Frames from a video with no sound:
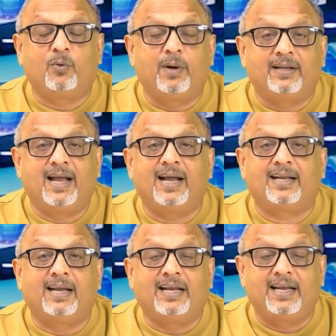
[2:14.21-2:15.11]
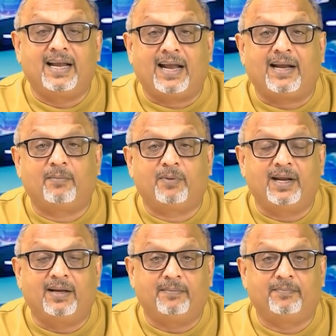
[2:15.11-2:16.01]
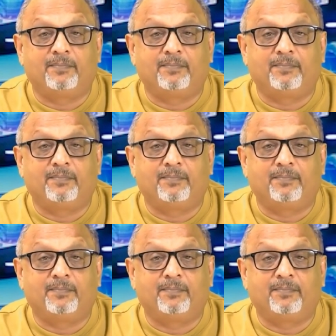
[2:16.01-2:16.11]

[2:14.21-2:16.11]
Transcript: to attack in any way.